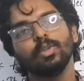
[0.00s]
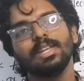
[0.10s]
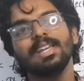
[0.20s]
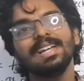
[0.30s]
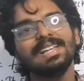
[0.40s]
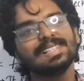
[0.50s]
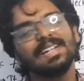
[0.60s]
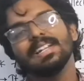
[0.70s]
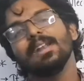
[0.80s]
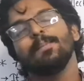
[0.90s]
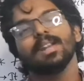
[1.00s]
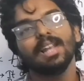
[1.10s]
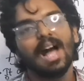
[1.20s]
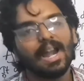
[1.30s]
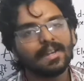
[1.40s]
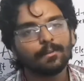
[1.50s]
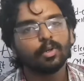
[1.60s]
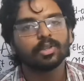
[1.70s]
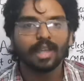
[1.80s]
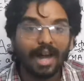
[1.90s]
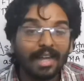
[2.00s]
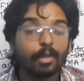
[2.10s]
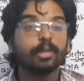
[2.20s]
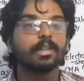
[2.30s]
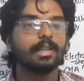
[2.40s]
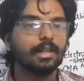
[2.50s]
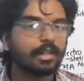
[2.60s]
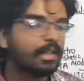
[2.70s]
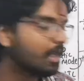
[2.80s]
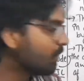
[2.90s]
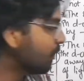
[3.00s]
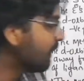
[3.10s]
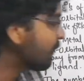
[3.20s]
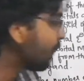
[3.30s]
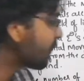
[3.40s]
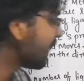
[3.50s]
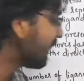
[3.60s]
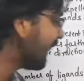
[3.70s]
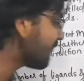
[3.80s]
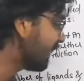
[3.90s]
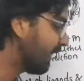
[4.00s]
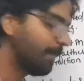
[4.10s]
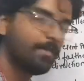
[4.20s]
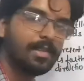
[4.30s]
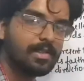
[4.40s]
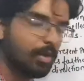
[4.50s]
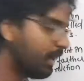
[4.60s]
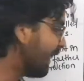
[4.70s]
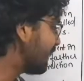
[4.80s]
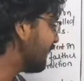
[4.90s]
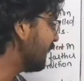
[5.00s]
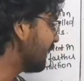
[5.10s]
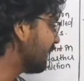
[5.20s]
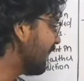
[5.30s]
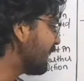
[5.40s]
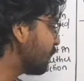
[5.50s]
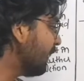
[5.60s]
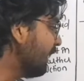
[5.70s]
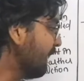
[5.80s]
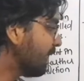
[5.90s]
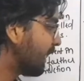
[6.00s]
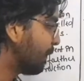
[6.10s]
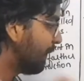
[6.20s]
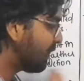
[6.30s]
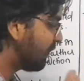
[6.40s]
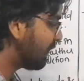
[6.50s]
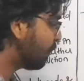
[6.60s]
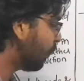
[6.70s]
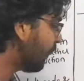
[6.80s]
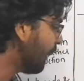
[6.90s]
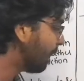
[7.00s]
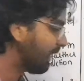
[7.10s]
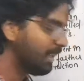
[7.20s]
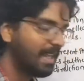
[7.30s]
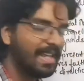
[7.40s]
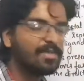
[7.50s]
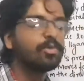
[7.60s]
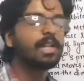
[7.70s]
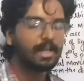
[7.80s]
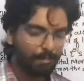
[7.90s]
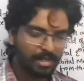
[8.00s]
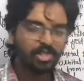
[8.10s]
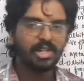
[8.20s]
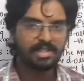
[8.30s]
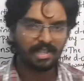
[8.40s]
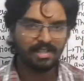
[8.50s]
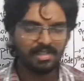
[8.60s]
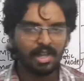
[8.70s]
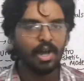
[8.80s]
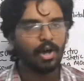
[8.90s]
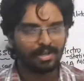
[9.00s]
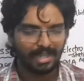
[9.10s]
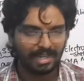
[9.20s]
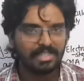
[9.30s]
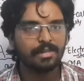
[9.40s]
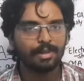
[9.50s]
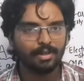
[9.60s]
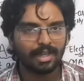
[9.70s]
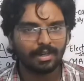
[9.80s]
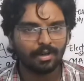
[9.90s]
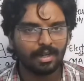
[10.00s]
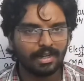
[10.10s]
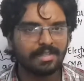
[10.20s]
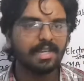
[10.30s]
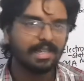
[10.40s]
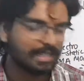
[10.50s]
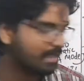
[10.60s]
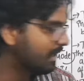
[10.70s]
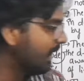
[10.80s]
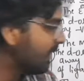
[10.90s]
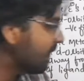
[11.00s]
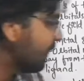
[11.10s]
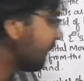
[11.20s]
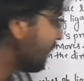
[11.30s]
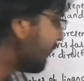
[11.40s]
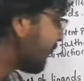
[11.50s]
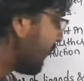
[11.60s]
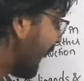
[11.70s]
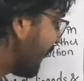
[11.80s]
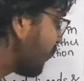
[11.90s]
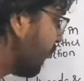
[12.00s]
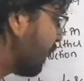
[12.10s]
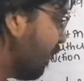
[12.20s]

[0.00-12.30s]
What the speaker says: the central metal atom or the ion here. So this was the case that. So you can see here in case 1 the repulsion is more, but in case 2 the repulsion is less or negligible, you can call it as. Yes, this is the direction of the